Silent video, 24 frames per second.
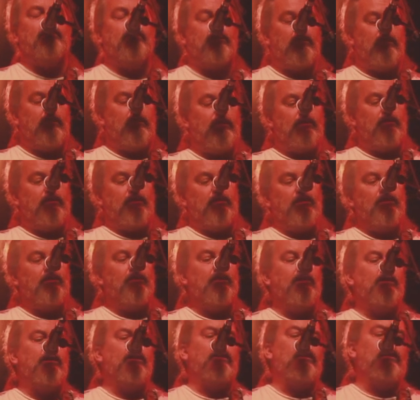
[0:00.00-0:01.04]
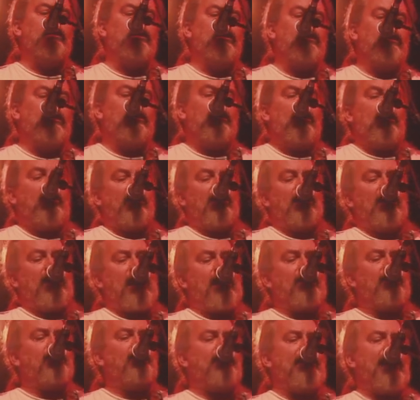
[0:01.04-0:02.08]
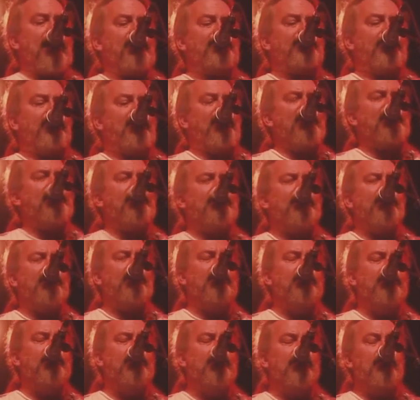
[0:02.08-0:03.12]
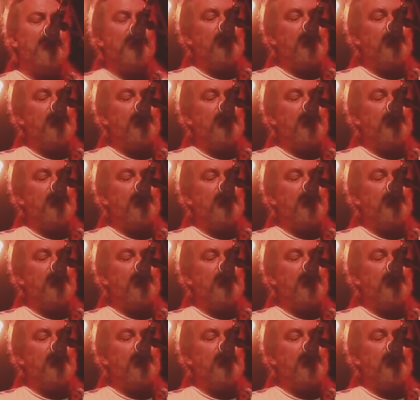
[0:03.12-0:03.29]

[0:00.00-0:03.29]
there was a whole thing where they turned it into alternative and all this kind of